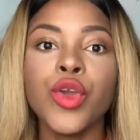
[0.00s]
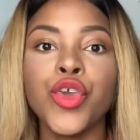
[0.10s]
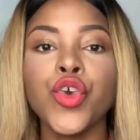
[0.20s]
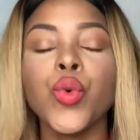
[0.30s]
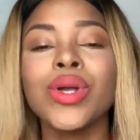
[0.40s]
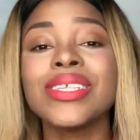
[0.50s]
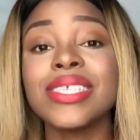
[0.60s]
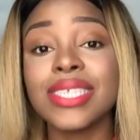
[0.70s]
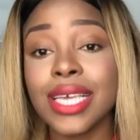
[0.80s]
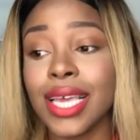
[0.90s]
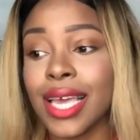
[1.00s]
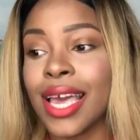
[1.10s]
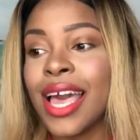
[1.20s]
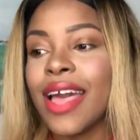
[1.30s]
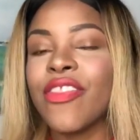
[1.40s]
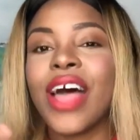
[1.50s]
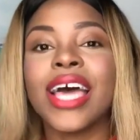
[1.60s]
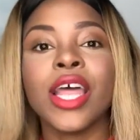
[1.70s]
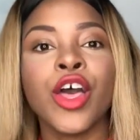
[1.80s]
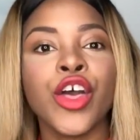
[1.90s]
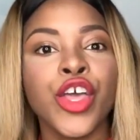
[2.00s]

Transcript: You will see that